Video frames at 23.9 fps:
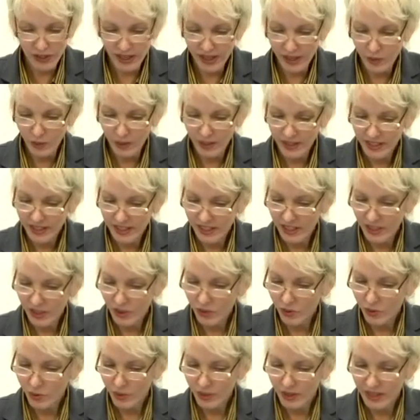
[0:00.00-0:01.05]
Guy wants to
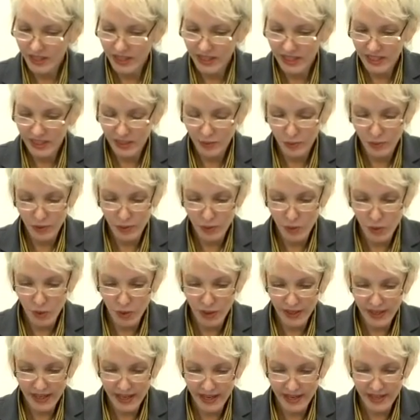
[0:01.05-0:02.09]
know, the Supreme
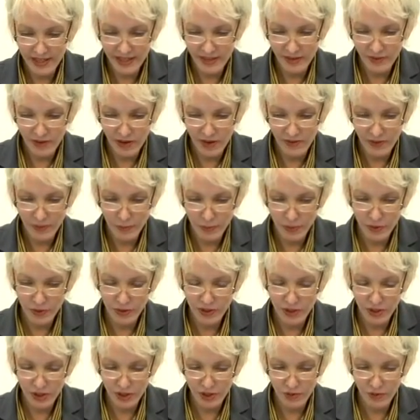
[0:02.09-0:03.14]
Court case involving
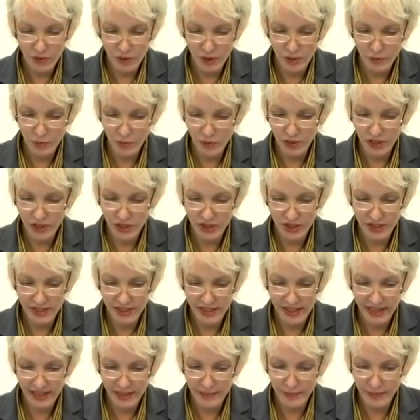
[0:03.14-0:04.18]
personhood of corporations
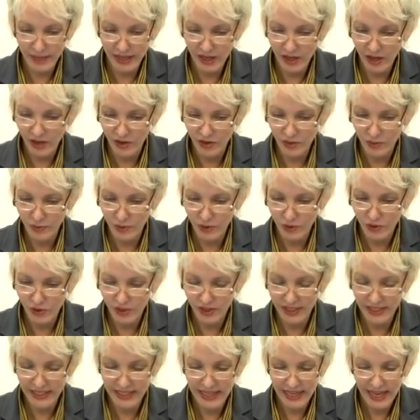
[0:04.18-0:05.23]
and campaign
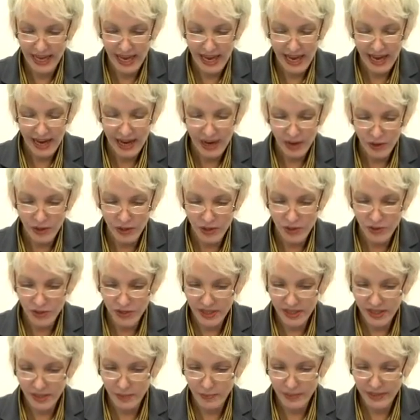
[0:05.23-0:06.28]
contributions. How do you
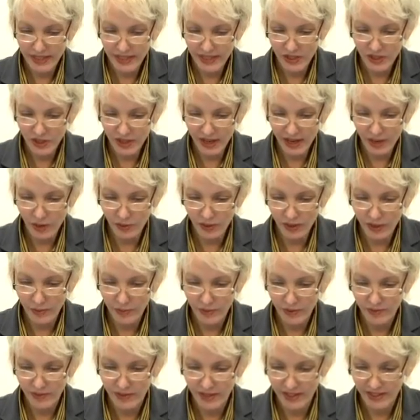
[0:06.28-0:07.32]
see the potential outcome
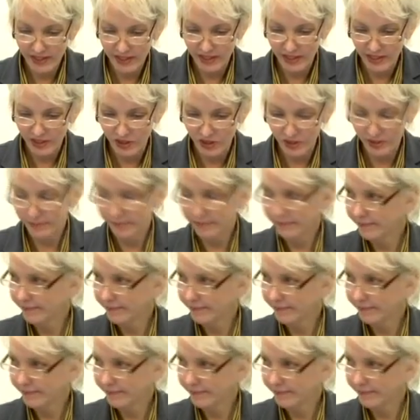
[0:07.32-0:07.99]
of this decision?